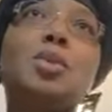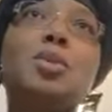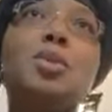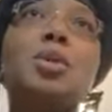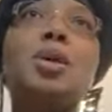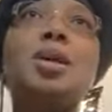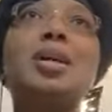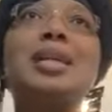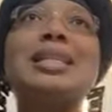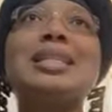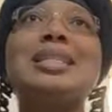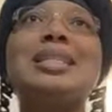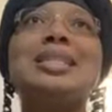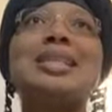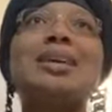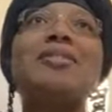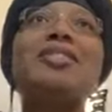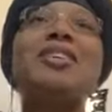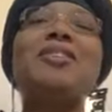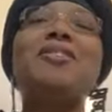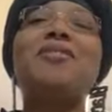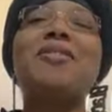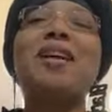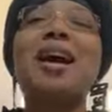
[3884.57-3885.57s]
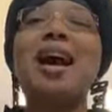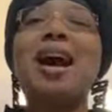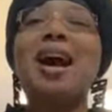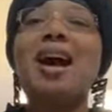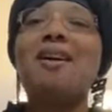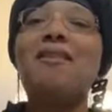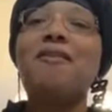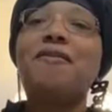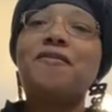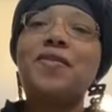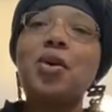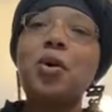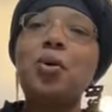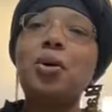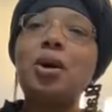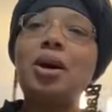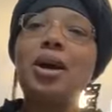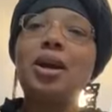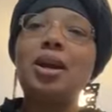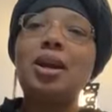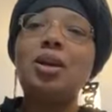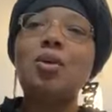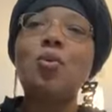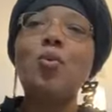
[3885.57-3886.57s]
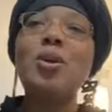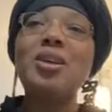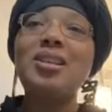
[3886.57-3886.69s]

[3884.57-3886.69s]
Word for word: 375, 400.